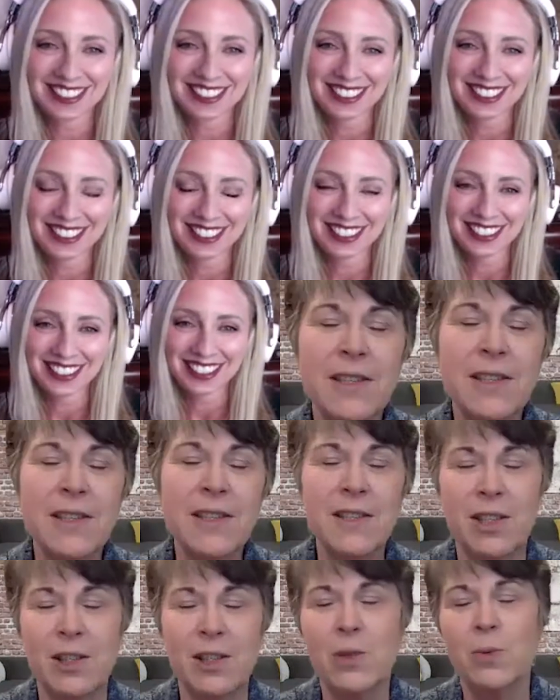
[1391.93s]
all of this
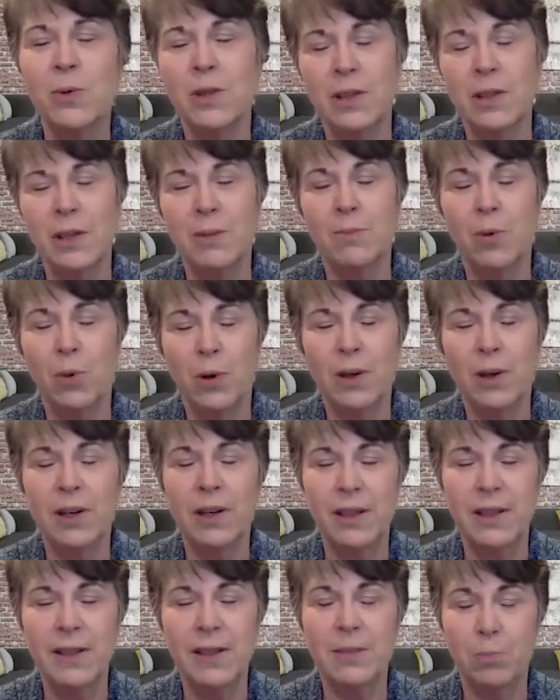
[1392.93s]
is just really important
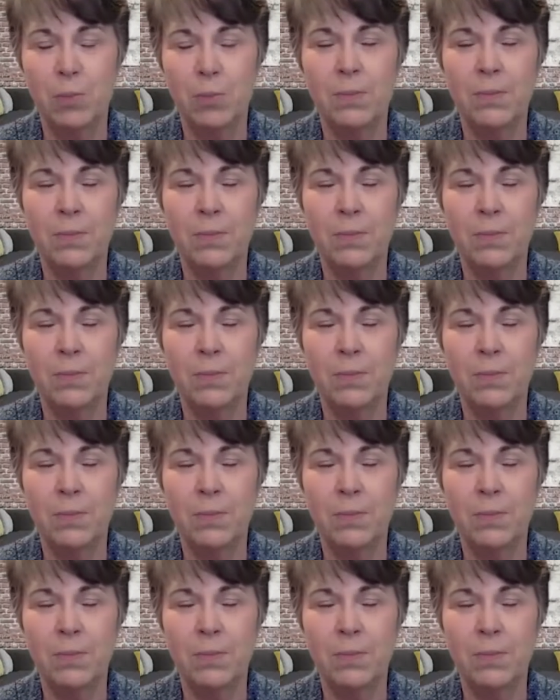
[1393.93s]
at this